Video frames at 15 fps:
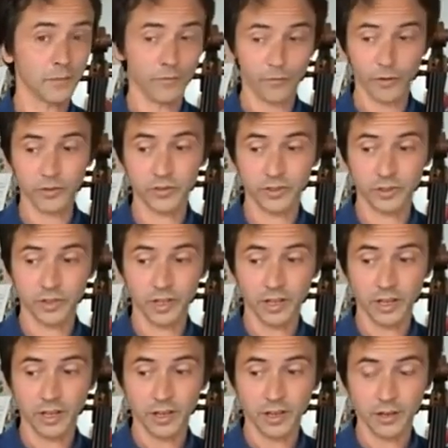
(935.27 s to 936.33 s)

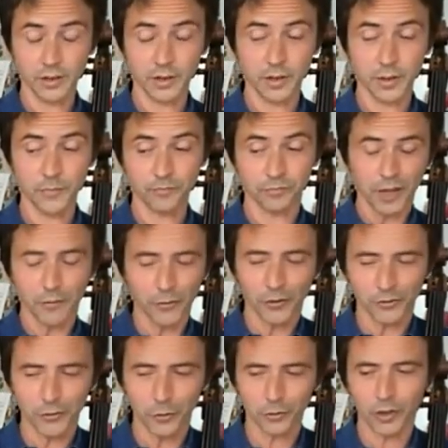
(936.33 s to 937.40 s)

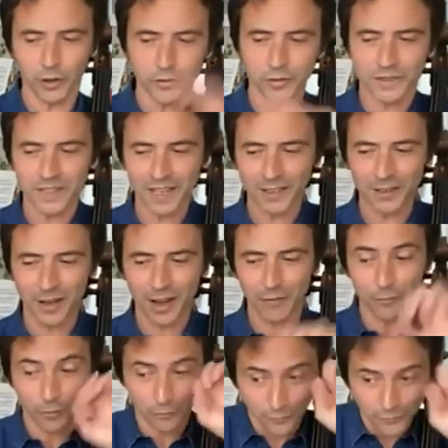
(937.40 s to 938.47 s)
First note of the second half
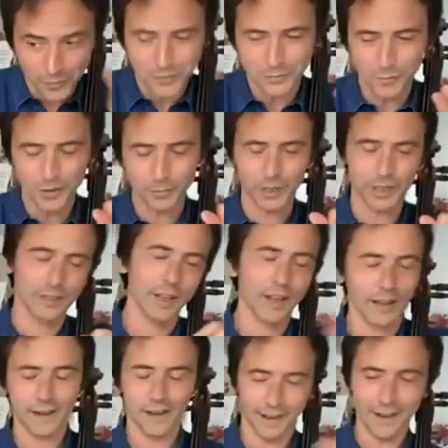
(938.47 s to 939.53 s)
of first Menuet
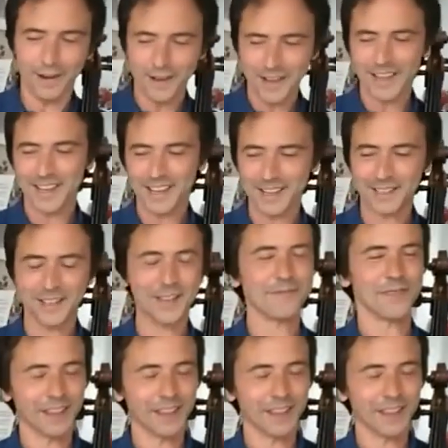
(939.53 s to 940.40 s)
is